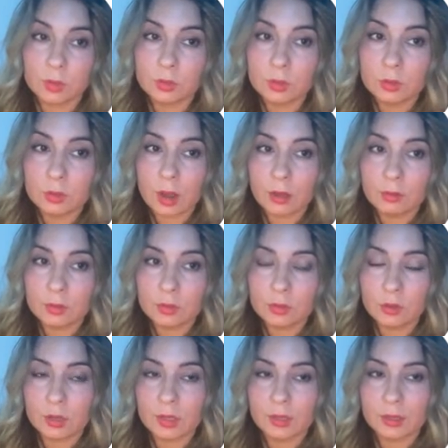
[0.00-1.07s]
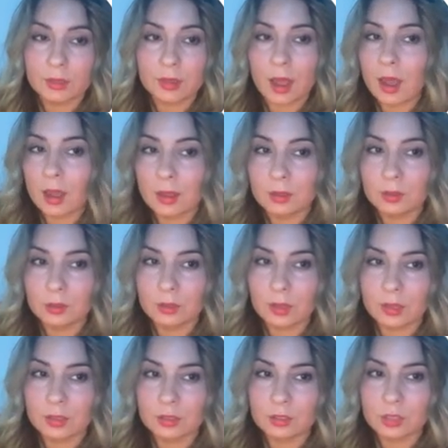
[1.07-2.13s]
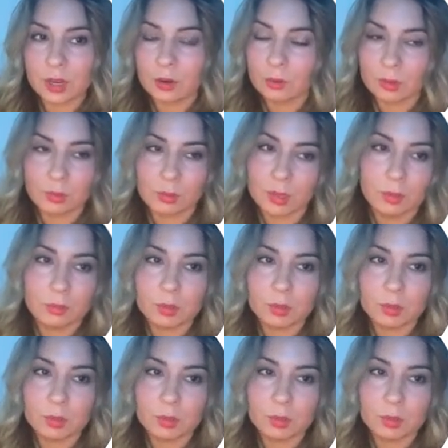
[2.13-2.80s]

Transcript: you do have a story like that and you'd like to share with me,